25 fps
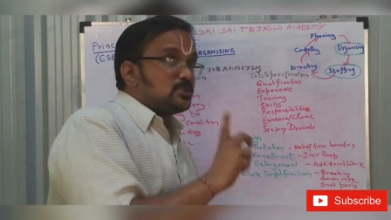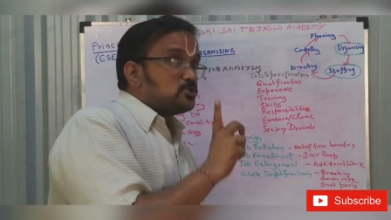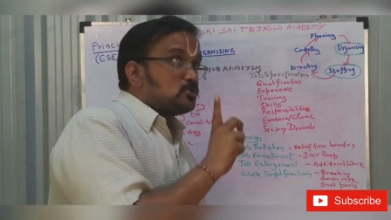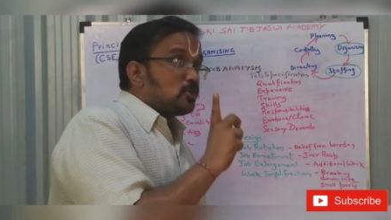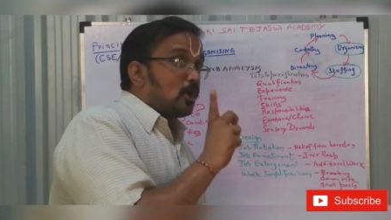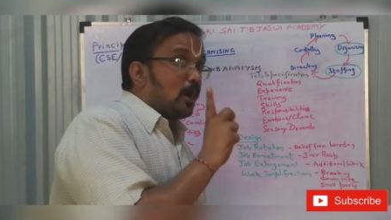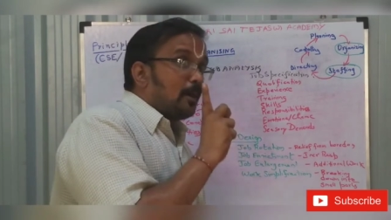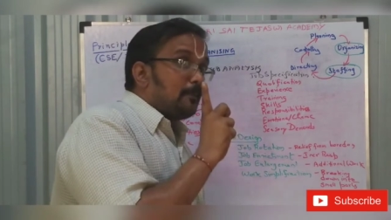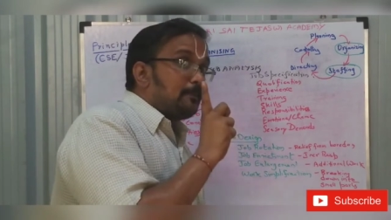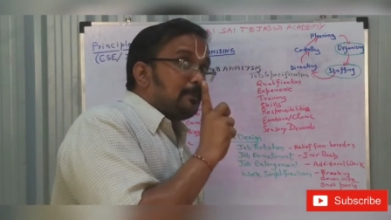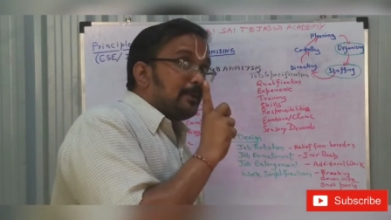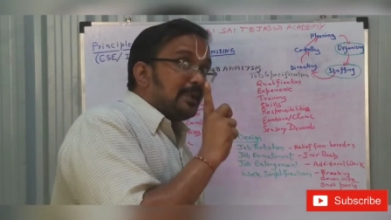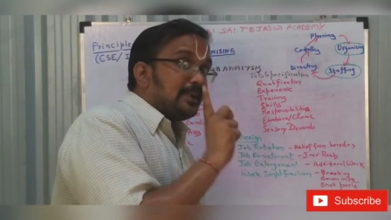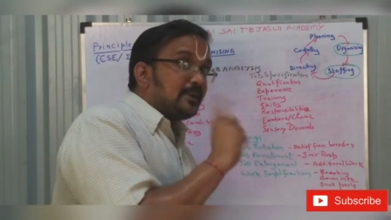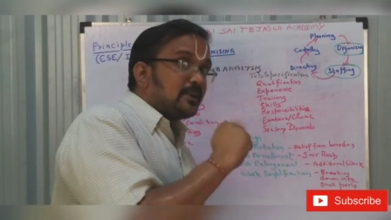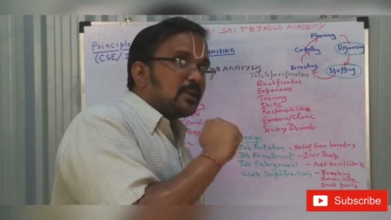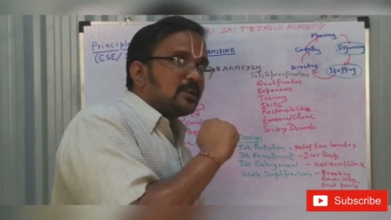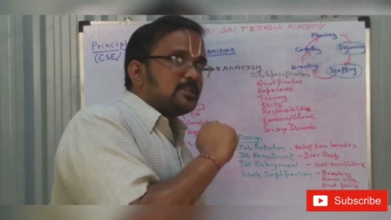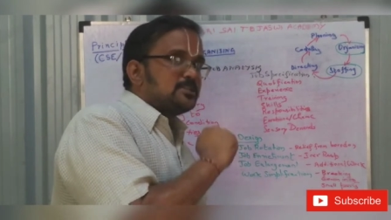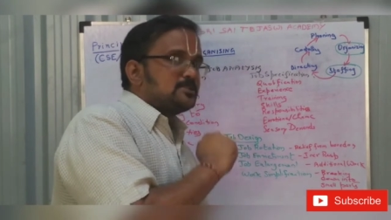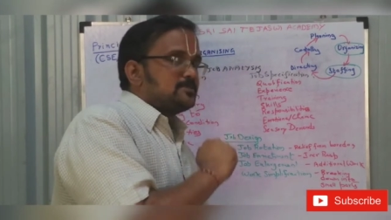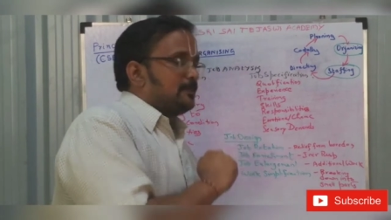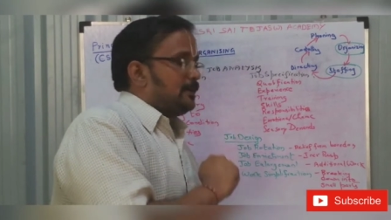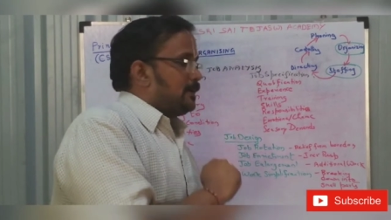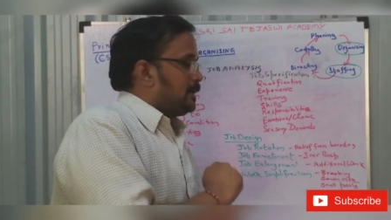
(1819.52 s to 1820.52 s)
That is job
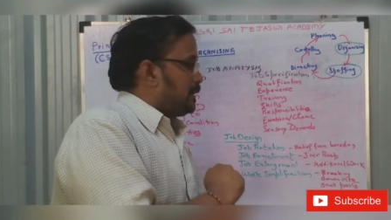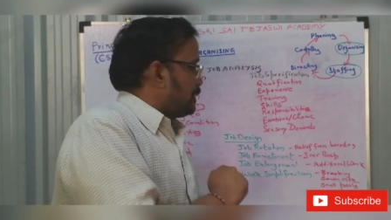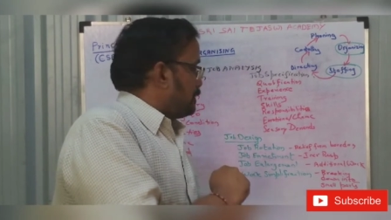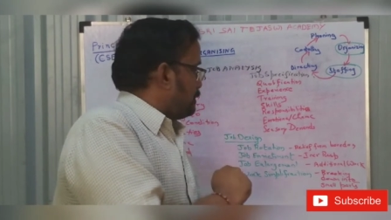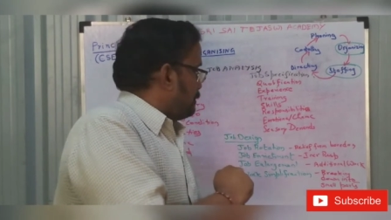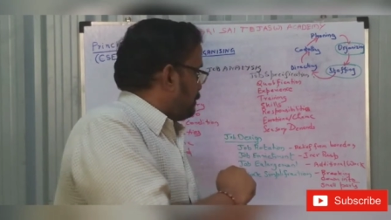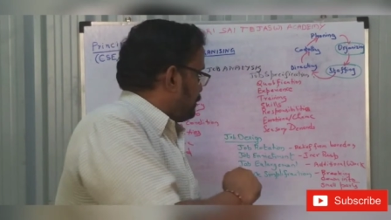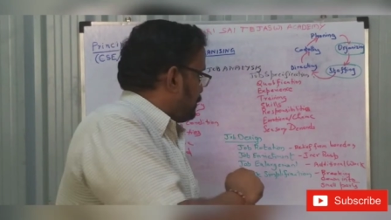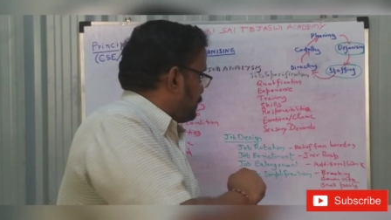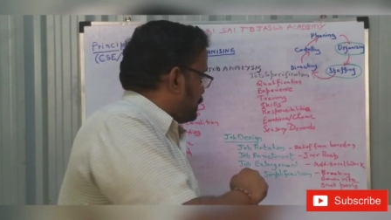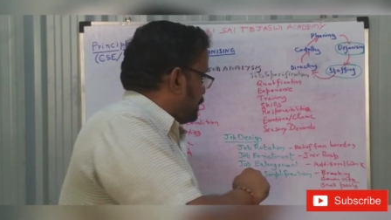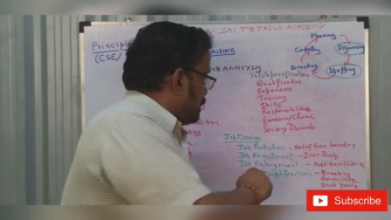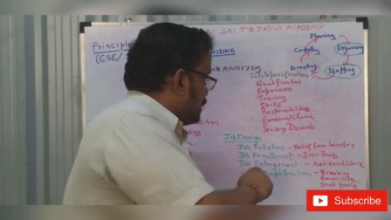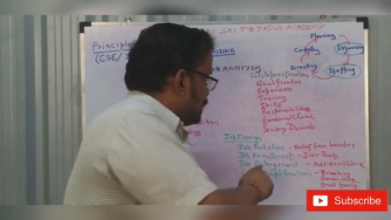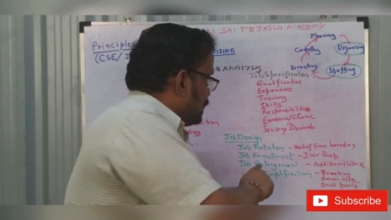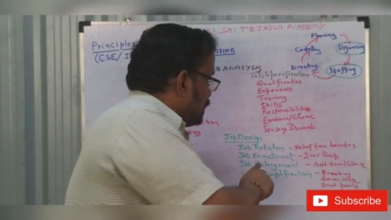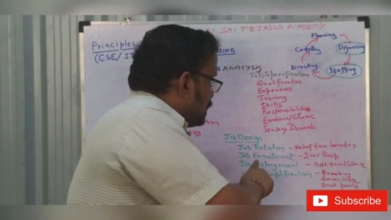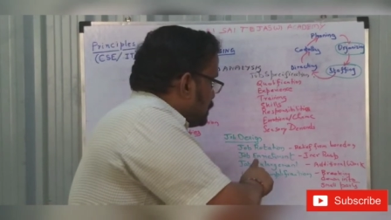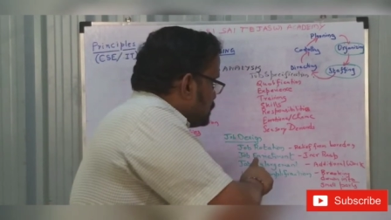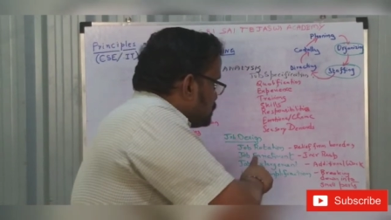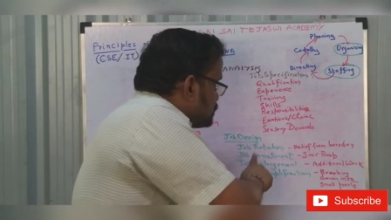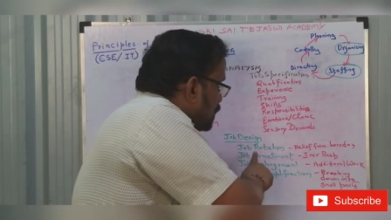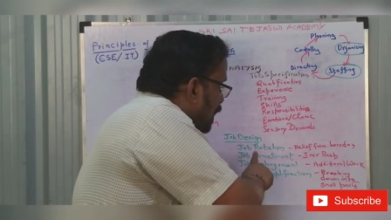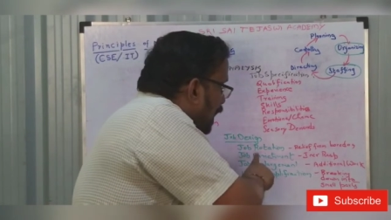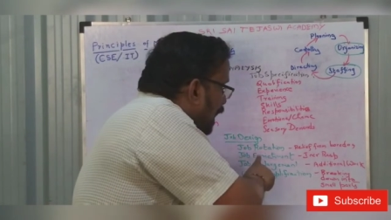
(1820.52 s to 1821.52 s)
enrichment.
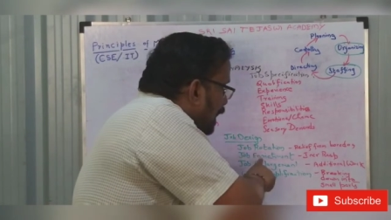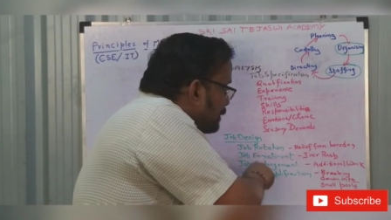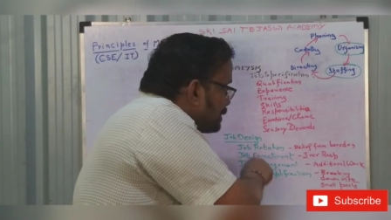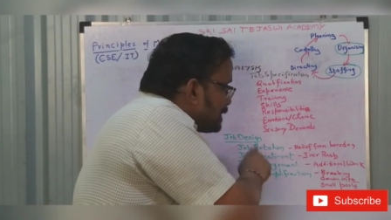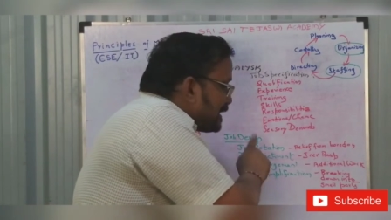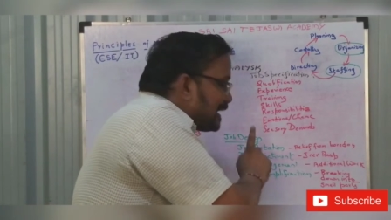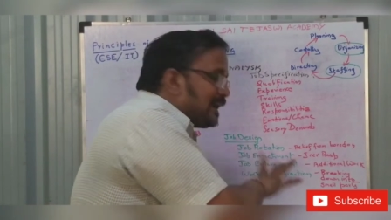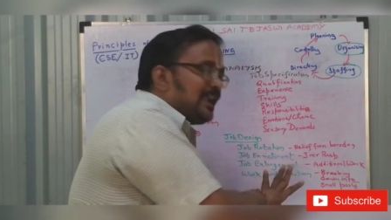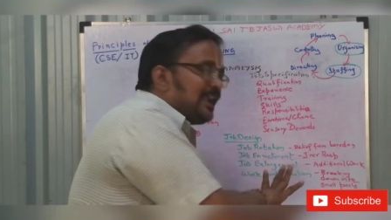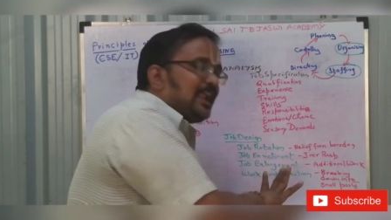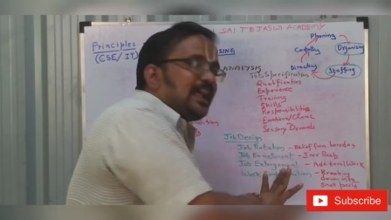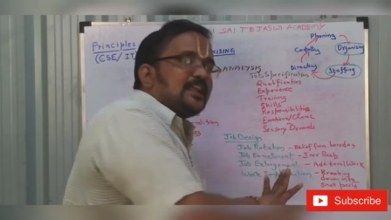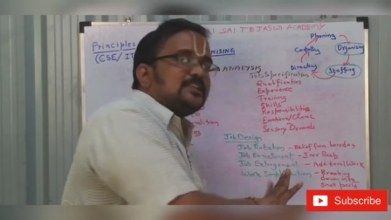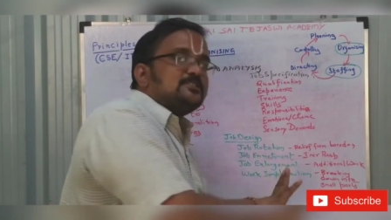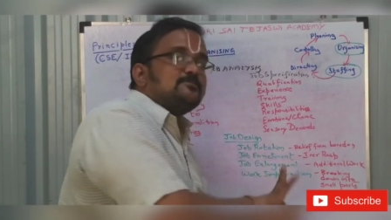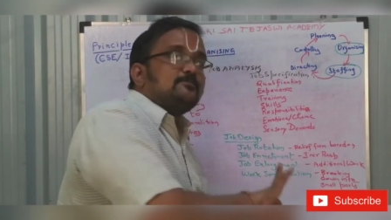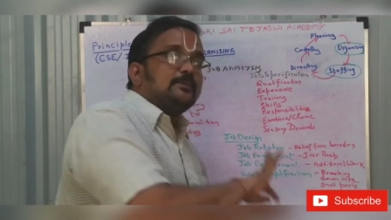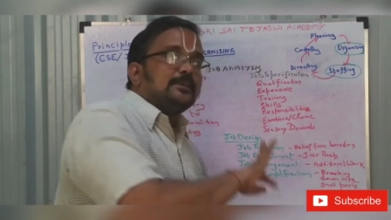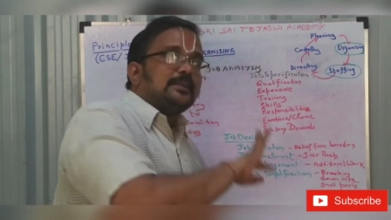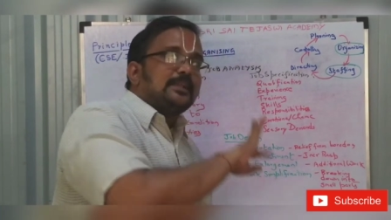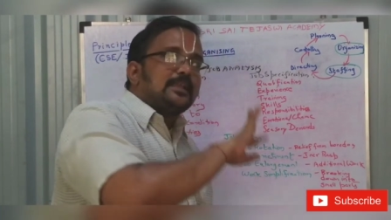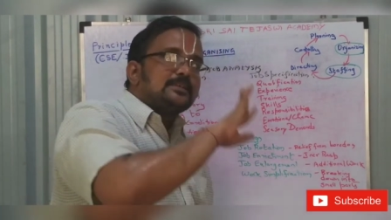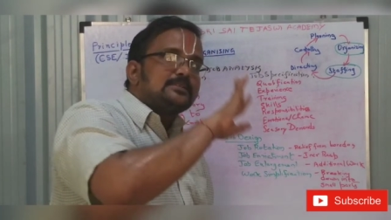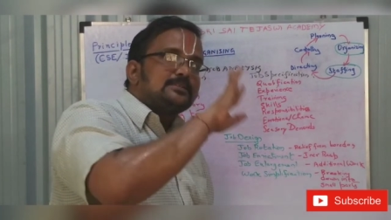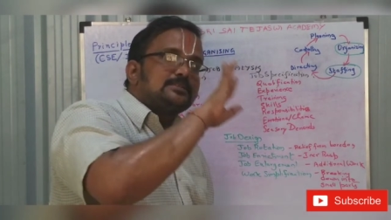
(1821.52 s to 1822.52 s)
Job
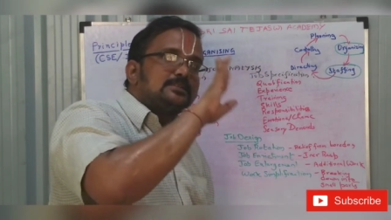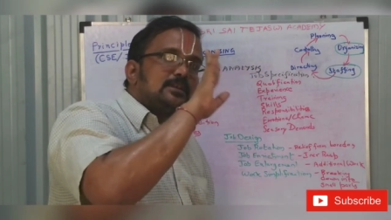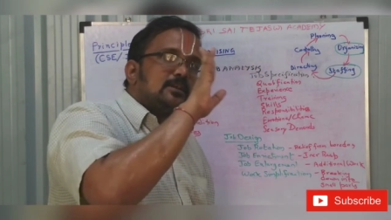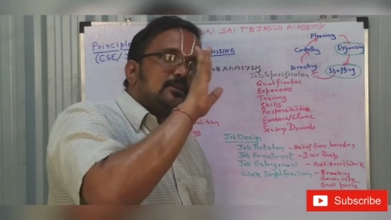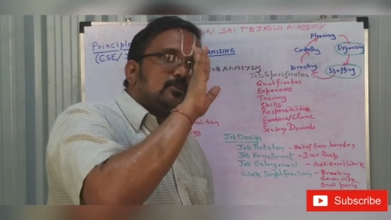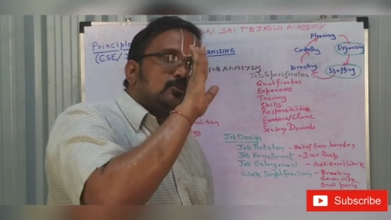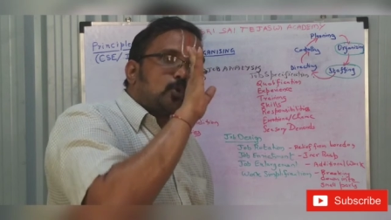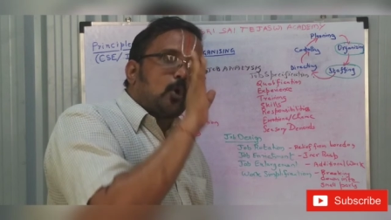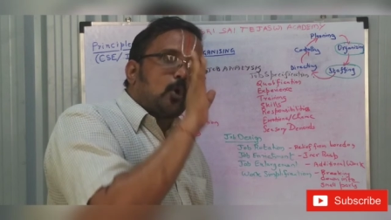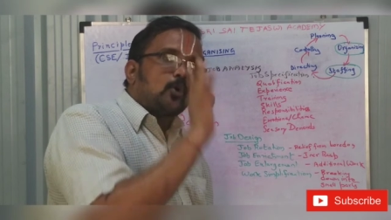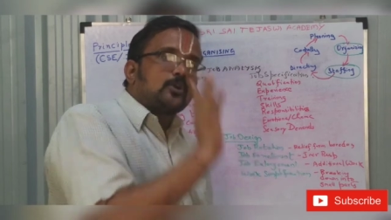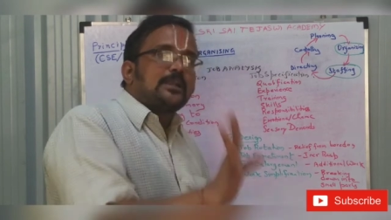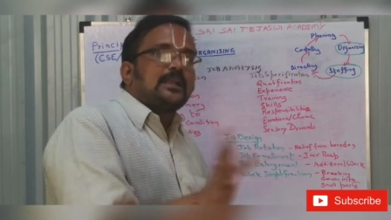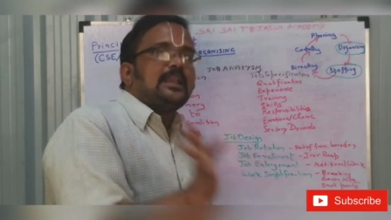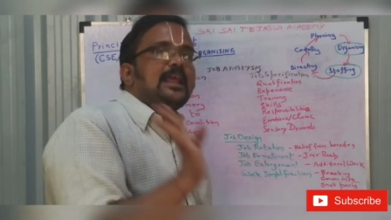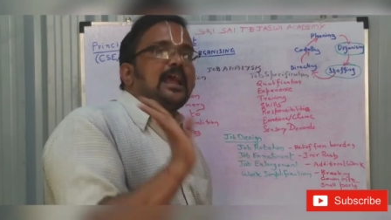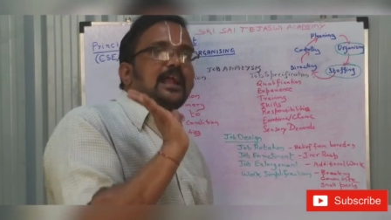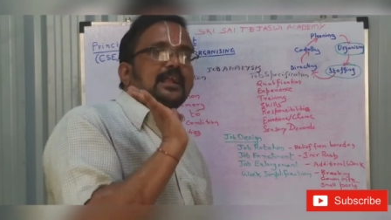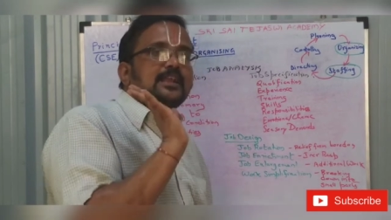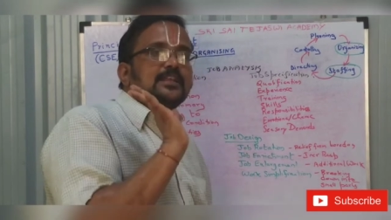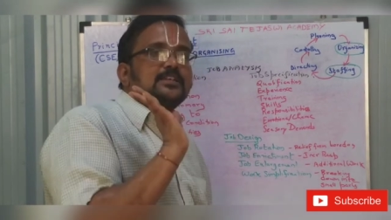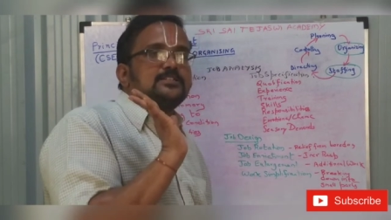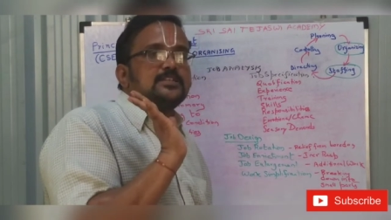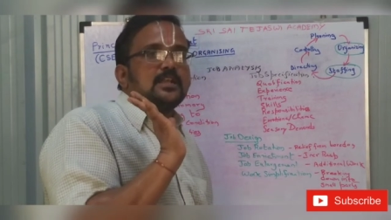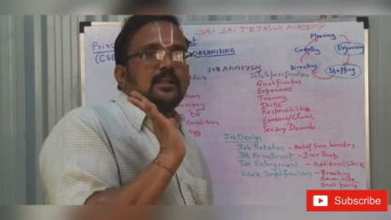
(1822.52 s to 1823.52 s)
enlargement is
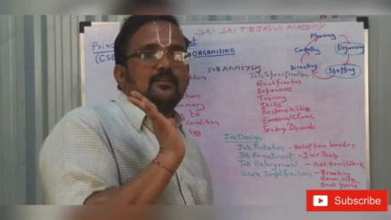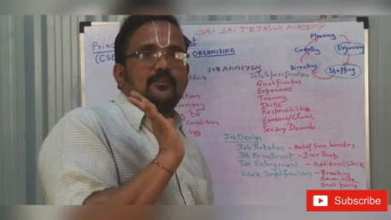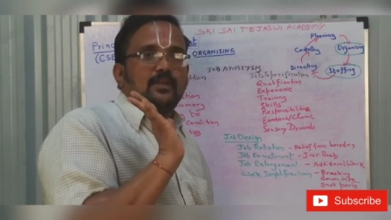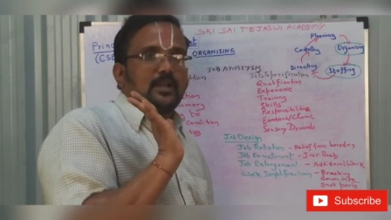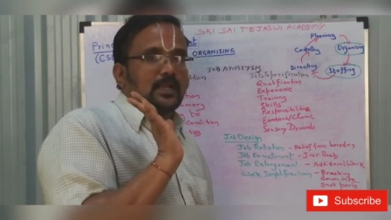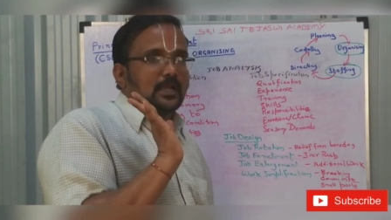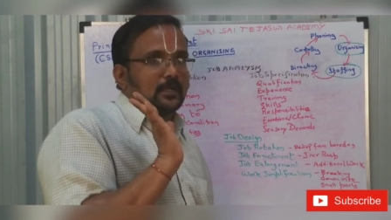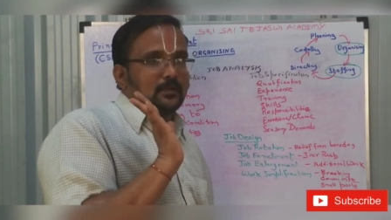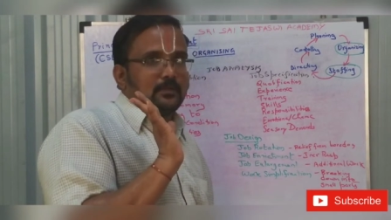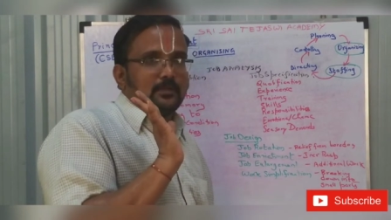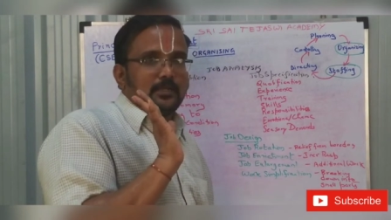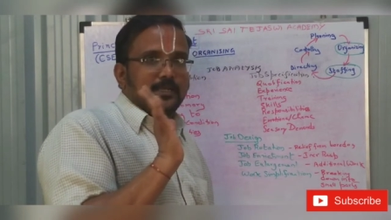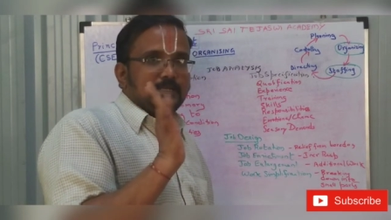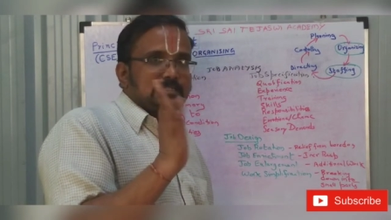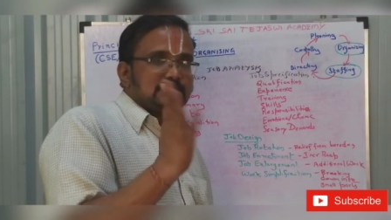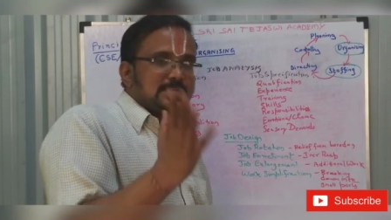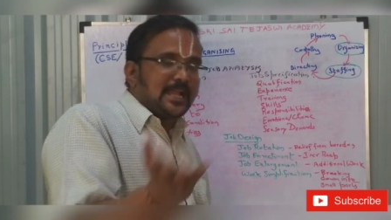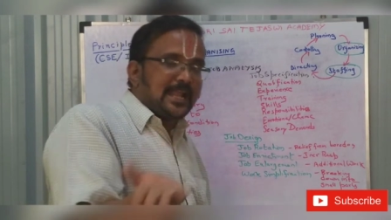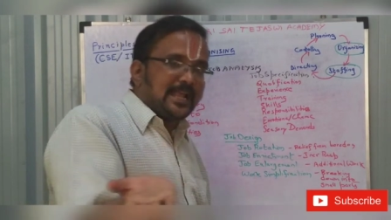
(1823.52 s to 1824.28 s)
totally additional work.